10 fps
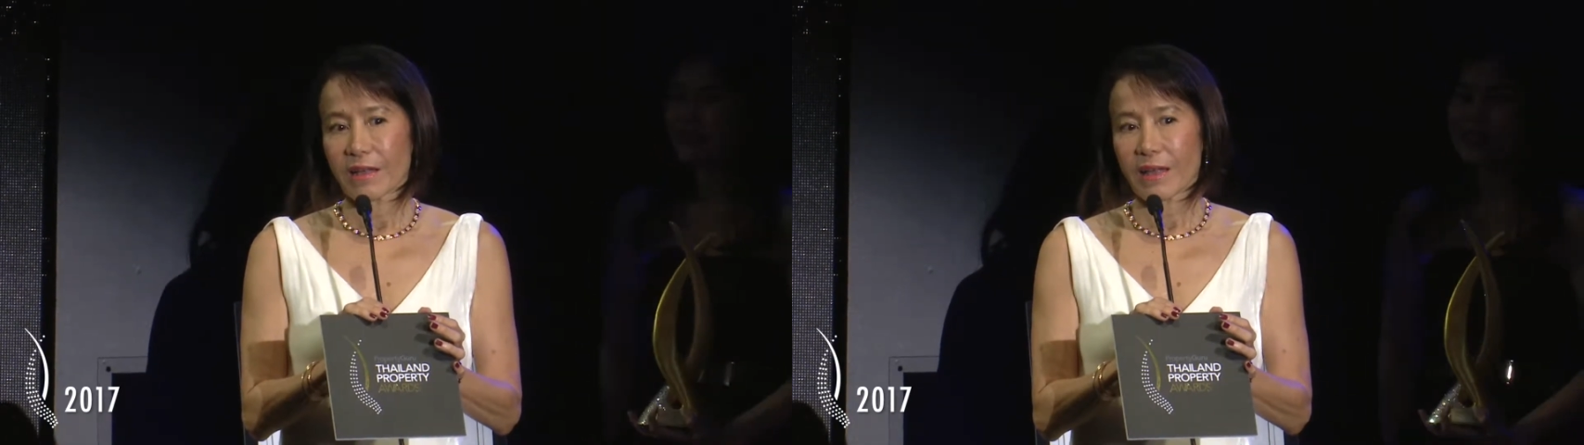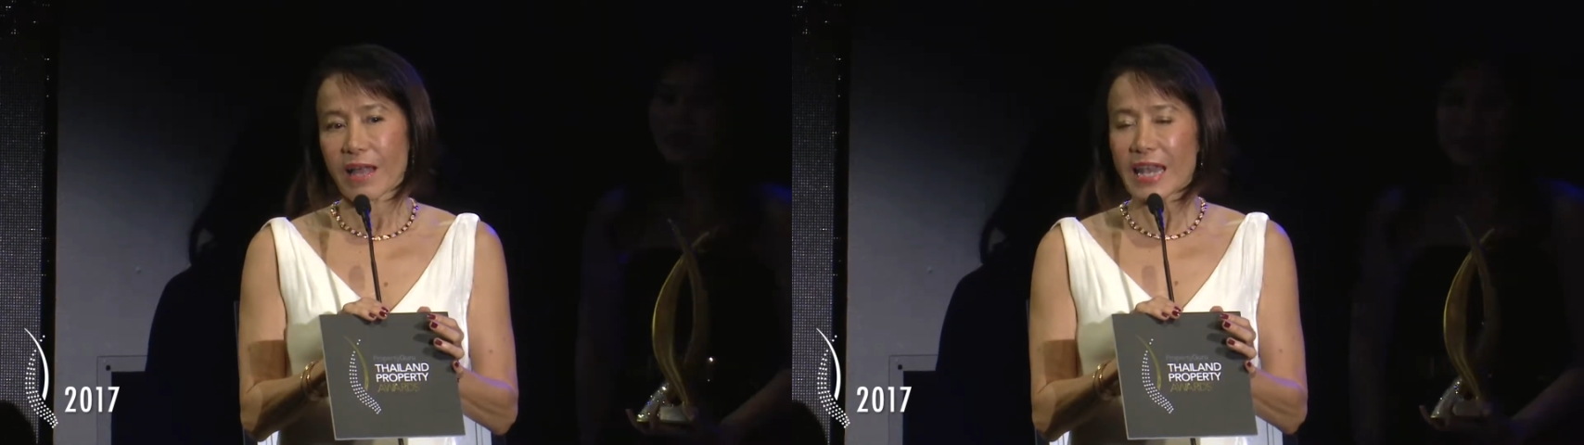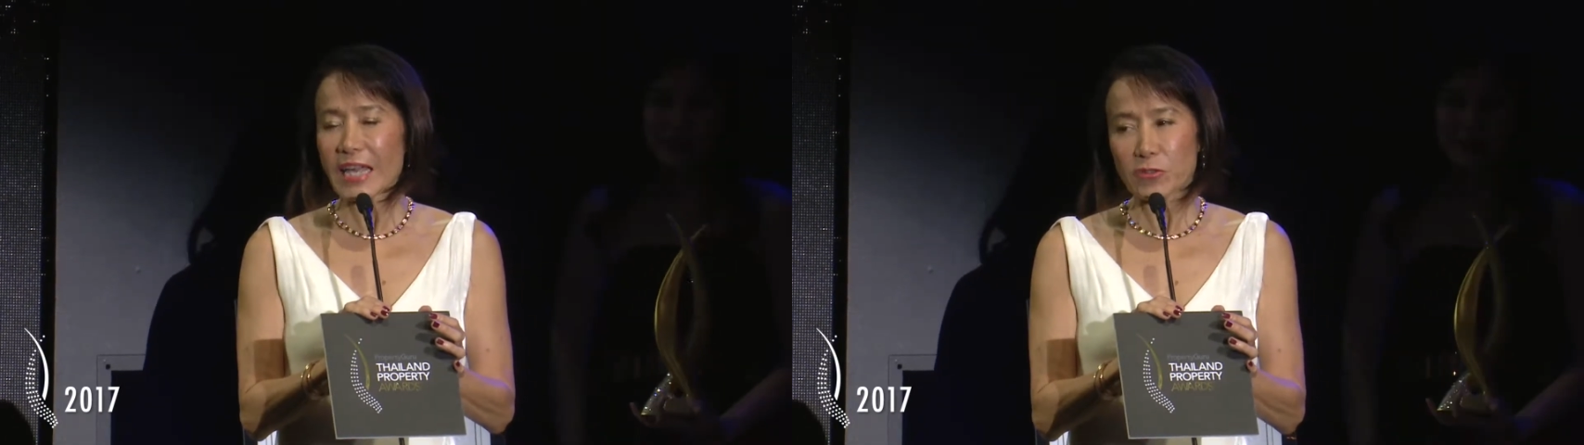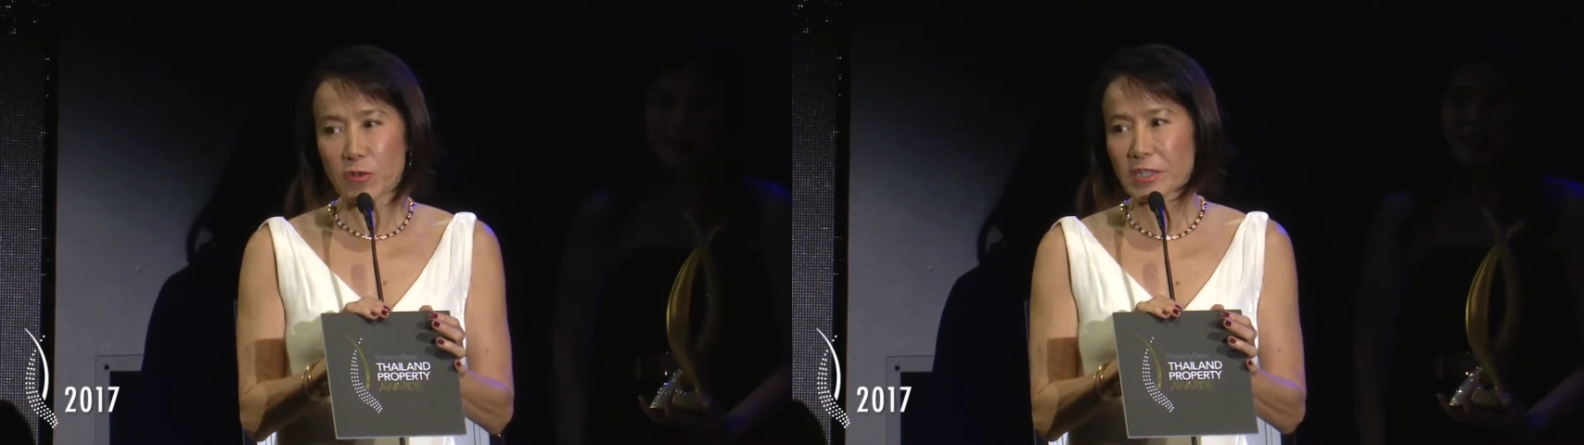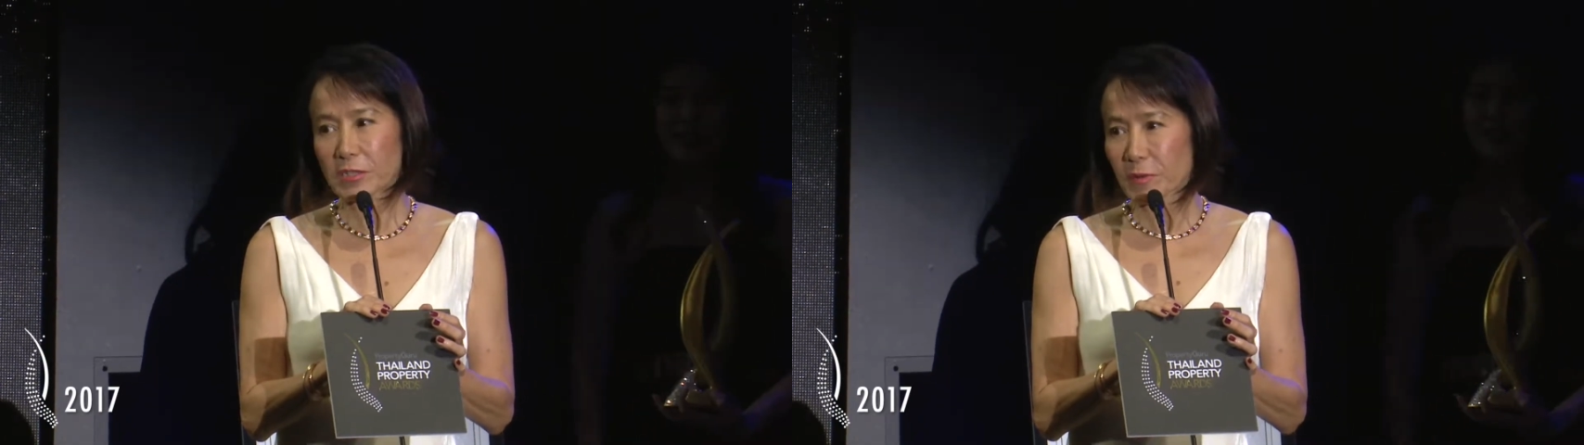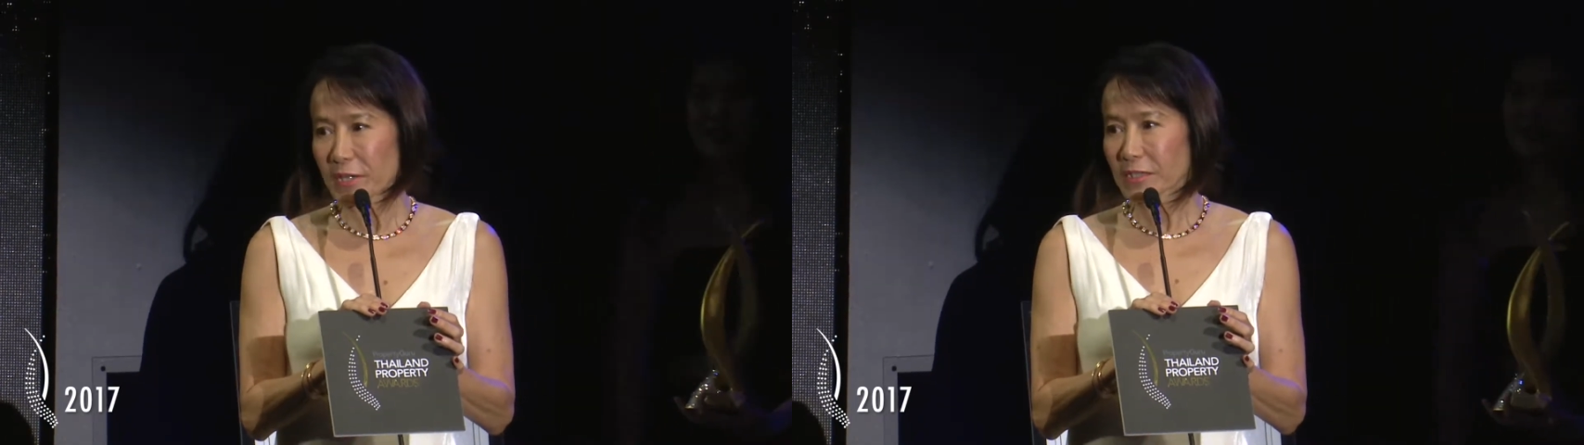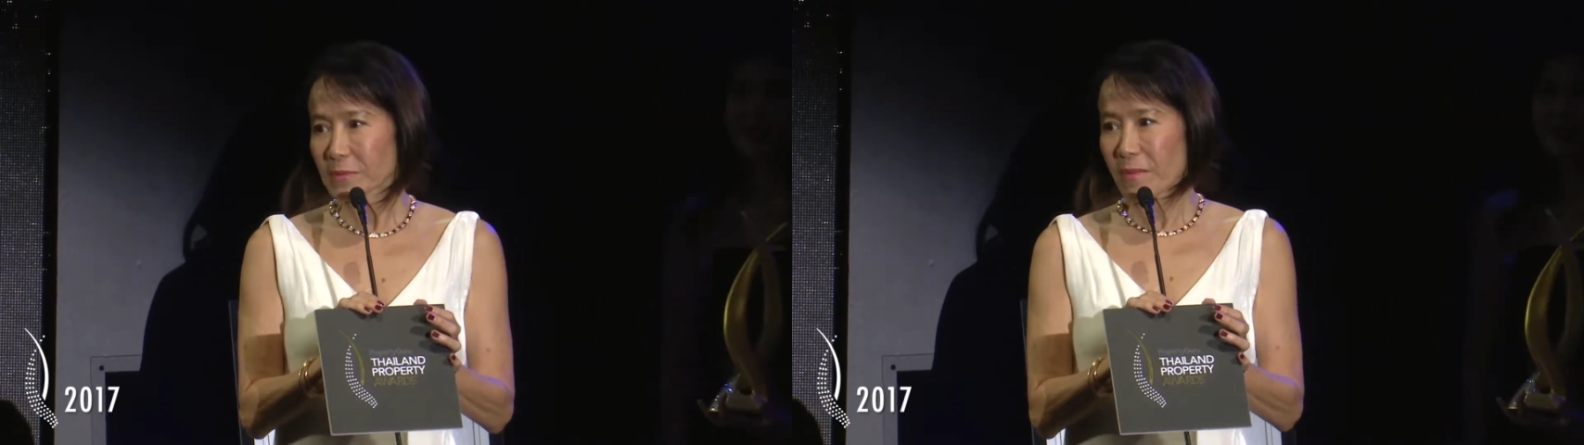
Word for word: I'd like to express